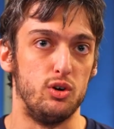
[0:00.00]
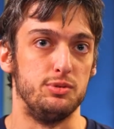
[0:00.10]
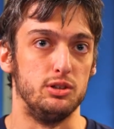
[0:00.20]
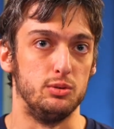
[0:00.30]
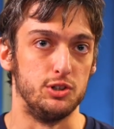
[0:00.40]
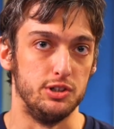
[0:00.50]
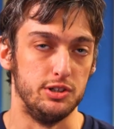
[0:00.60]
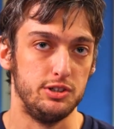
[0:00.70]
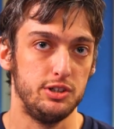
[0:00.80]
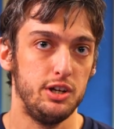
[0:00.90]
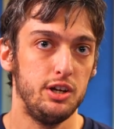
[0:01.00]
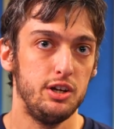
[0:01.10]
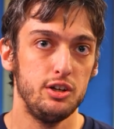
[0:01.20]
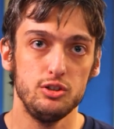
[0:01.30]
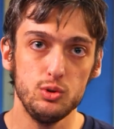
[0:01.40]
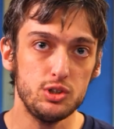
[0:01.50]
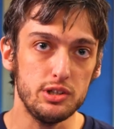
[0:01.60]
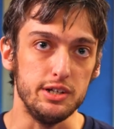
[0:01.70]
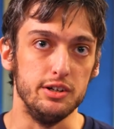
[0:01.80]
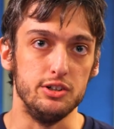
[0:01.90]
form solutions,
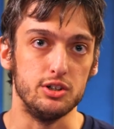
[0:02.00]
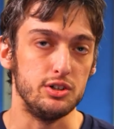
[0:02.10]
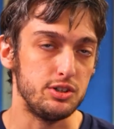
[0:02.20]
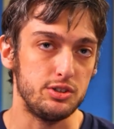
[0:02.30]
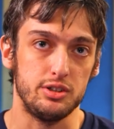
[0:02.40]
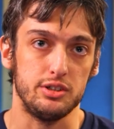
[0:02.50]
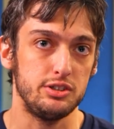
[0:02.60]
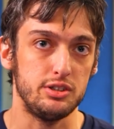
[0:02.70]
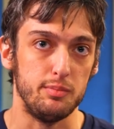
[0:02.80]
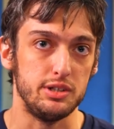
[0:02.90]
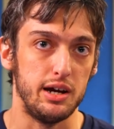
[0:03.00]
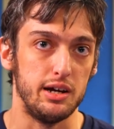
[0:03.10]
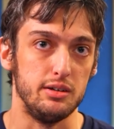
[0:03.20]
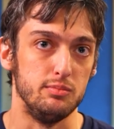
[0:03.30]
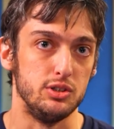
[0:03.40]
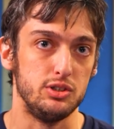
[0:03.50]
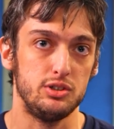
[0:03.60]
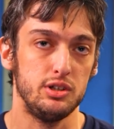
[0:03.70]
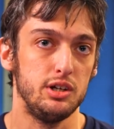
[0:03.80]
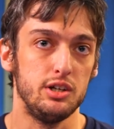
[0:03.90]
usually integers,
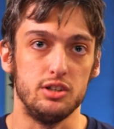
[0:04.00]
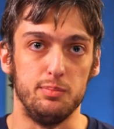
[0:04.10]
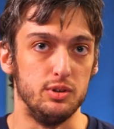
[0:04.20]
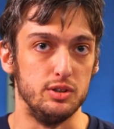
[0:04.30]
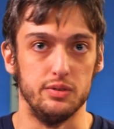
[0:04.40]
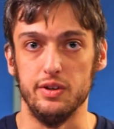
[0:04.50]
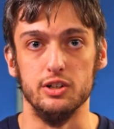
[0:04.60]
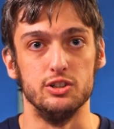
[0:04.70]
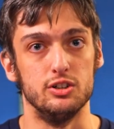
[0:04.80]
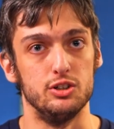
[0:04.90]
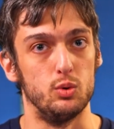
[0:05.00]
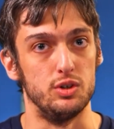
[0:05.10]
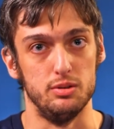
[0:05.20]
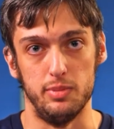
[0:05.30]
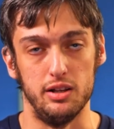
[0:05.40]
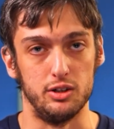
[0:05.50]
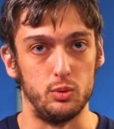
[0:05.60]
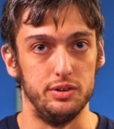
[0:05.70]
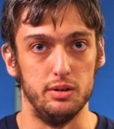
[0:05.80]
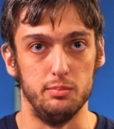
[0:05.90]
sometimes tuples of integers or symbolic
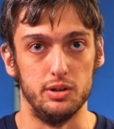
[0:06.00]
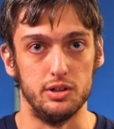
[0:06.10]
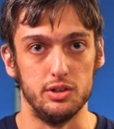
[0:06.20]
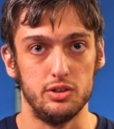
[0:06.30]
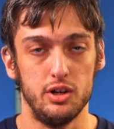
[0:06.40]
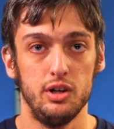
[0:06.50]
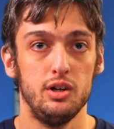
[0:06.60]
real numbers,